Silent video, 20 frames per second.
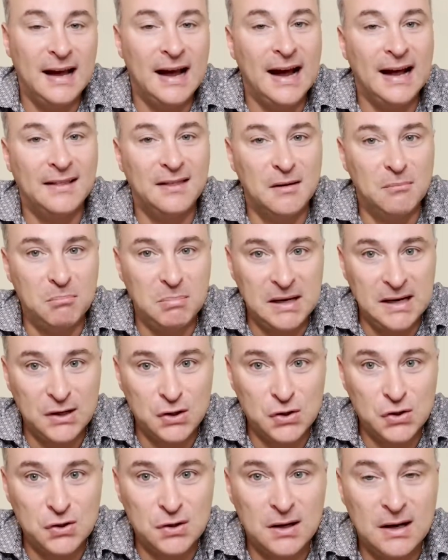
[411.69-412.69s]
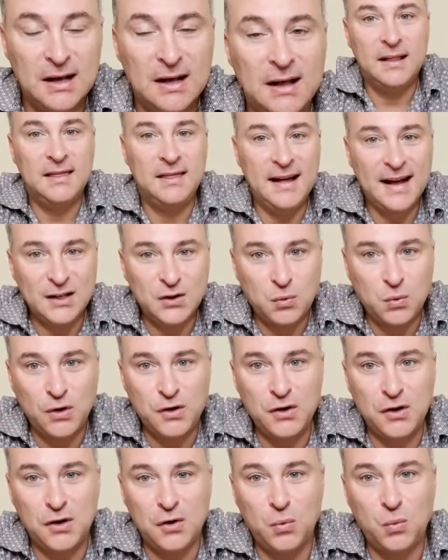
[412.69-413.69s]
at the beach. That's where
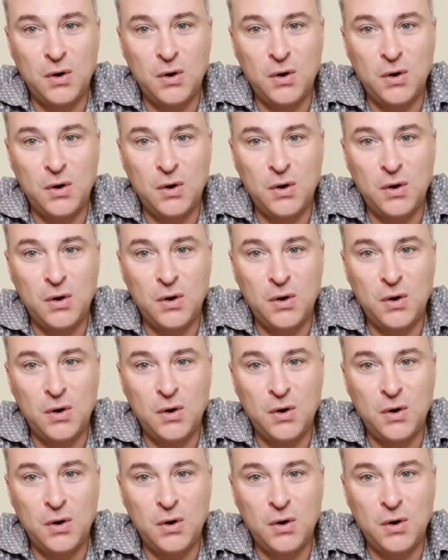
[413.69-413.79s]
you can